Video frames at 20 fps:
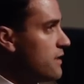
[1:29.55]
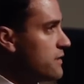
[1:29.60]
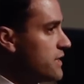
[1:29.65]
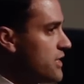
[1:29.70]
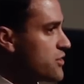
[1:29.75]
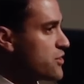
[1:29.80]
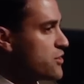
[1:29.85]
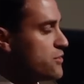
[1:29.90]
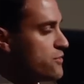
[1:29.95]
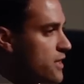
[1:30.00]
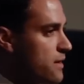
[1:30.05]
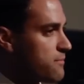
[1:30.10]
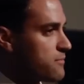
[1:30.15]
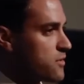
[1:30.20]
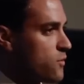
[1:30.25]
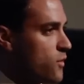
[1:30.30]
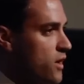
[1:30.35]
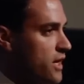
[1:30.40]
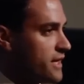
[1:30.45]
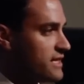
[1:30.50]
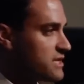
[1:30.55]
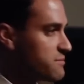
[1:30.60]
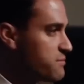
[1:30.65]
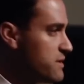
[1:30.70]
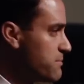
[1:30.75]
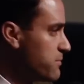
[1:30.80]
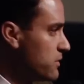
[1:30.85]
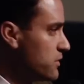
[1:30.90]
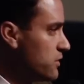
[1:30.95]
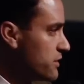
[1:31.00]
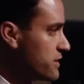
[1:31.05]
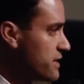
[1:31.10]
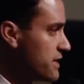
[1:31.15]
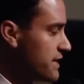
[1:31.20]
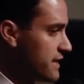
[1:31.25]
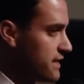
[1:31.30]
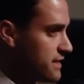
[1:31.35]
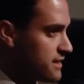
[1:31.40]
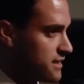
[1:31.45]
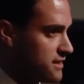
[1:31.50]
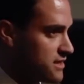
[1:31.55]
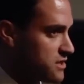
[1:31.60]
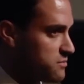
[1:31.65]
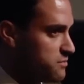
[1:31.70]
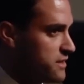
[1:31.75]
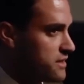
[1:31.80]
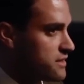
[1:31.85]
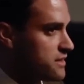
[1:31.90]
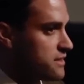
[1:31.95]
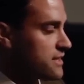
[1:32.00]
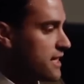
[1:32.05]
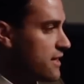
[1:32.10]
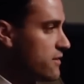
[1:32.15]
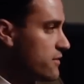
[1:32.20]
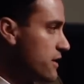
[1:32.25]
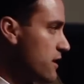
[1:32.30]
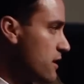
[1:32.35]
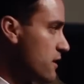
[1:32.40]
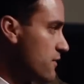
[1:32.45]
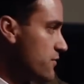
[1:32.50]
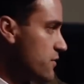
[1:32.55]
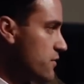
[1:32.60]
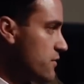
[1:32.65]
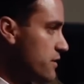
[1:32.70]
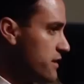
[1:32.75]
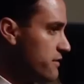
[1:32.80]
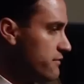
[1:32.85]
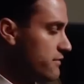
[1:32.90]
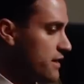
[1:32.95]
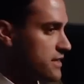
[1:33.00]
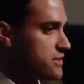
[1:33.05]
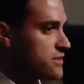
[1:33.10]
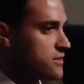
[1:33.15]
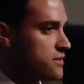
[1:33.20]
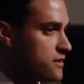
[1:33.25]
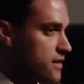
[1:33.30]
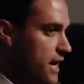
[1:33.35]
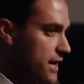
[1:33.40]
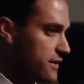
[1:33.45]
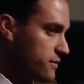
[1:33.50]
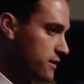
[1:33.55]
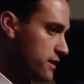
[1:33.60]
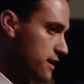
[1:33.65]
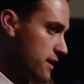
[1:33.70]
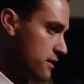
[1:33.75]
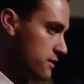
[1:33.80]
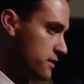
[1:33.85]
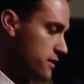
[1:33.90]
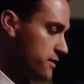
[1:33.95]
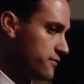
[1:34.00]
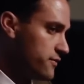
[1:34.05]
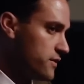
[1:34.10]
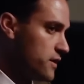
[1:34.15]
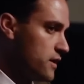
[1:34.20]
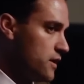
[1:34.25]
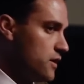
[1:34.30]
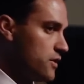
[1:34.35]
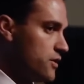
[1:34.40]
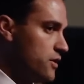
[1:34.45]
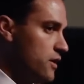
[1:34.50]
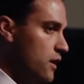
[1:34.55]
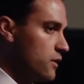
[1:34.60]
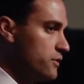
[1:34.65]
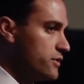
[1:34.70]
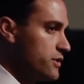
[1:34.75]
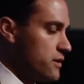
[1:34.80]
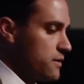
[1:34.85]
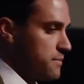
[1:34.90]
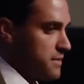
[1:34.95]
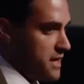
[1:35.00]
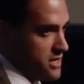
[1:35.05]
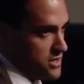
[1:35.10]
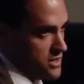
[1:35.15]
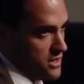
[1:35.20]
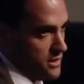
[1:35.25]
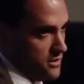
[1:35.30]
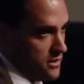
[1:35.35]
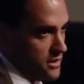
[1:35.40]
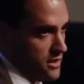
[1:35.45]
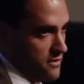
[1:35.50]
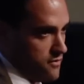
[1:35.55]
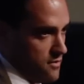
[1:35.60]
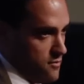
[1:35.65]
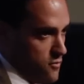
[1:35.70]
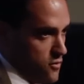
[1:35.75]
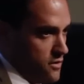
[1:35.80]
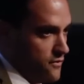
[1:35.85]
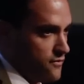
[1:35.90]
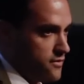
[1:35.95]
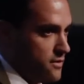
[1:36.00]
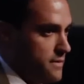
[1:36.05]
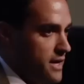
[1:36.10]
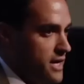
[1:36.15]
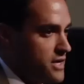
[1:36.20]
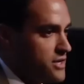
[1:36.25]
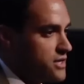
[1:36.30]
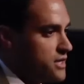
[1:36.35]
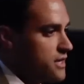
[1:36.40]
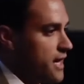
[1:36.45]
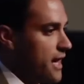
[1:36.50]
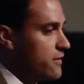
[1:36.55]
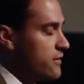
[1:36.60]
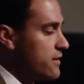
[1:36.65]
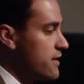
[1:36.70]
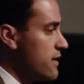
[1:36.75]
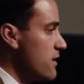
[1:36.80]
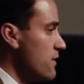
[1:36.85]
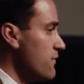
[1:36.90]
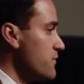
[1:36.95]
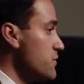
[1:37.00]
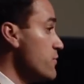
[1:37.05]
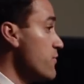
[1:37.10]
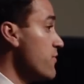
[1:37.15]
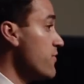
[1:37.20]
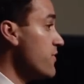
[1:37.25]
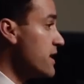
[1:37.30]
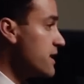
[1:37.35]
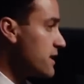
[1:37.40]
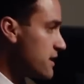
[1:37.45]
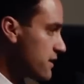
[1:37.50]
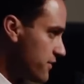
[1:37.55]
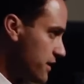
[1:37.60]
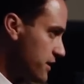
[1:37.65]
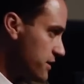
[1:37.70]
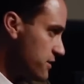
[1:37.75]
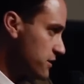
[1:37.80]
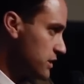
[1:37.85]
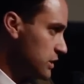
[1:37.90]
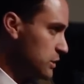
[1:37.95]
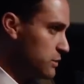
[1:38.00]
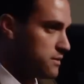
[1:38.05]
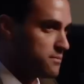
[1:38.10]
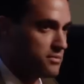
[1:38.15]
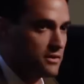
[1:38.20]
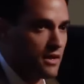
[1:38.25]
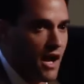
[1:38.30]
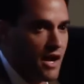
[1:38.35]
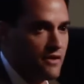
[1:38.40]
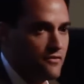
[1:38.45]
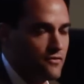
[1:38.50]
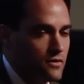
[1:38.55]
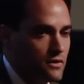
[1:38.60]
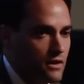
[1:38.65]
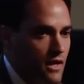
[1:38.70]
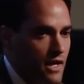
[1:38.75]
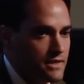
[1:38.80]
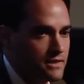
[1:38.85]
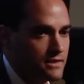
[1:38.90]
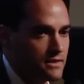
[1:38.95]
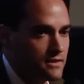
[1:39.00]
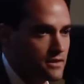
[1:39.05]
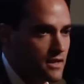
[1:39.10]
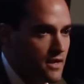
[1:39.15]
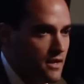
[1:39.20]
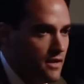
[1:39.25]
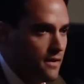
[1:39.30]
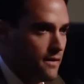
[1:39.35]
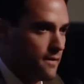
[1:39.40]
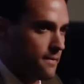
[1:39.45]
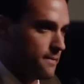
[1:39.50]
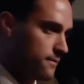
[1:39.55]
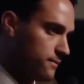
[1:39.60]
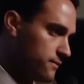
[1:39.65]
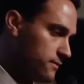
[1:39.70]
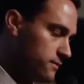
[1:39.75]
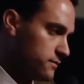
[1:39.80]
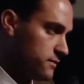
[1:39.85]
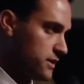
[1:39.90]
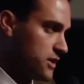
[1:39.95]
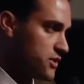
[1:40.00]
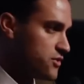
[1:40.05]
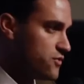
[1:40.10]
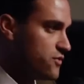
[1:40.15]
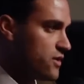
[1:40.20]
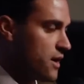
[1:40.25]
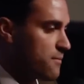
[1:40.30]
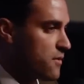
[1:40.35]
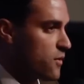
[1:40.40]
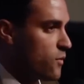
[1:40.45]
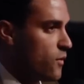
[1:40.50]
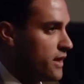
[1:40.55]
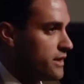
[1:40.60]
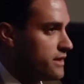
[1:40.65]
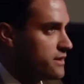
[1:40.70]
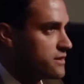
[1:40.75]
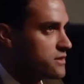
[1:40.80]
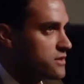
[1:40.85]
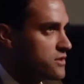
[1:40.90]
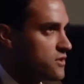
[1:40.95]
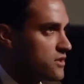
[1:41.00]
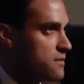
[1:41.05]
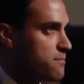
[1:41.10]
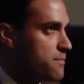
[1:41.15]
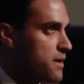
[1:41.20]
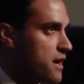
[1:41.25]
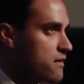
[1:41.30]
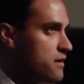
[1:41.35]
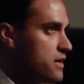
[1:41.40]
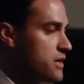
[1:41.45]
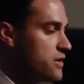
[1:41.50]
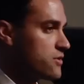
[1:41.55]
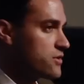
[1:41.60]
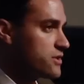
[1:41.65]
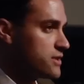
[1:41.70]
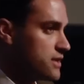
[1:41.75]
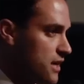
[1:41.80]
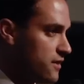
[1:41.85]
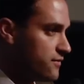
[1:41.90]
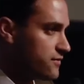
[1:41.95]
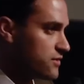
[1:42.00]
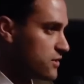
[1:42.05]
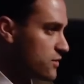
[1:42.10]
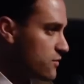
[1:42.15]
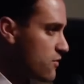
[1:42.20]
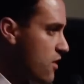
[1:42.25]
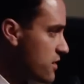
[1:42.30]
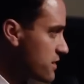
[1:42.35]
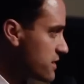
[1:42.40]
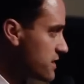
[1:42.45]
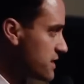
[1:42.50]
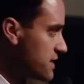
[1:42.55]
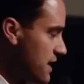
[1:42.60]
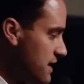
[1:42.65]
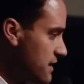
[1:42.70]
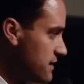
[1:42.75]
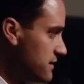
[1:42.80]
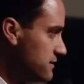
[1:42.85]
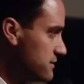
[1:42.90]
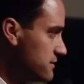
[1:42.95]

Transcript: Issue number one as people look to get into this business, I don't care if you're an investor, I don't care if you're a patient looking for more information, I don't care if you think that you're going to apply for a license. Issue number one is you're comparing yourself to the wrong state.